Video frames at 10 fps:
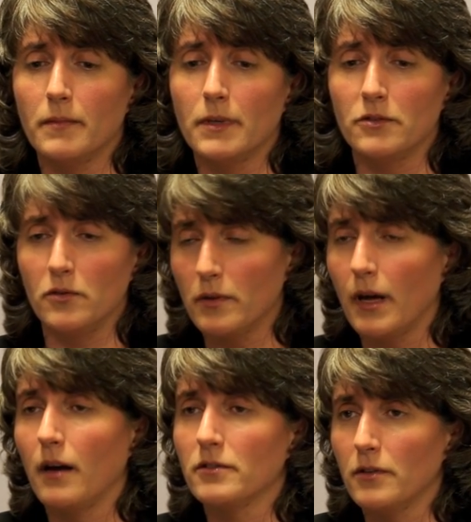in
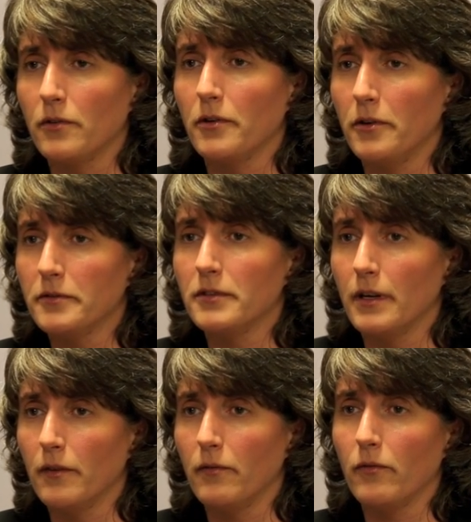
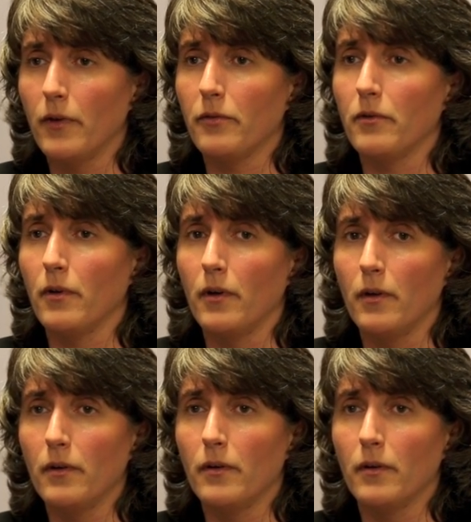2013 that
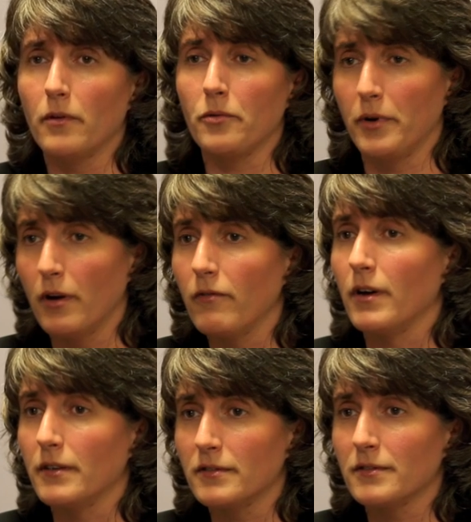the three of
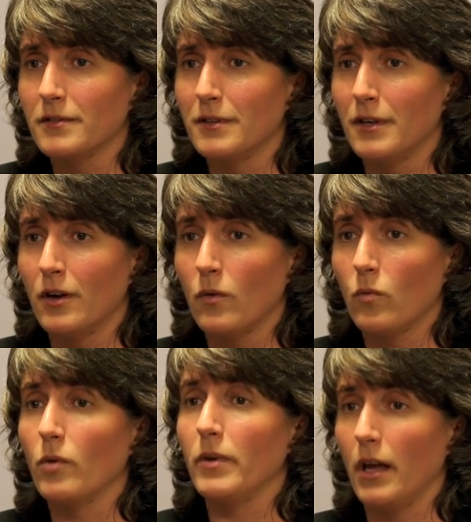us
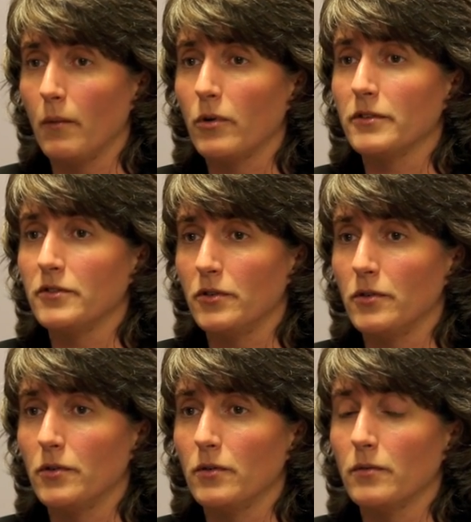will be able
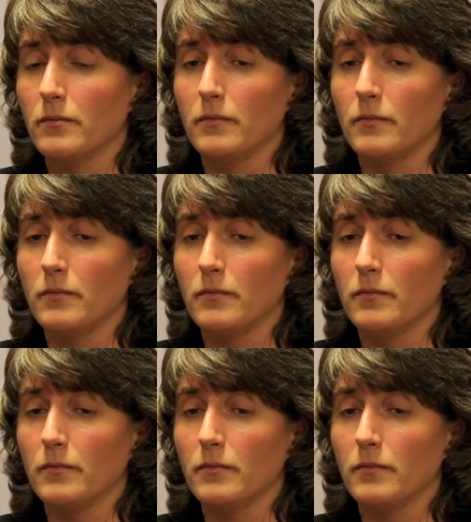to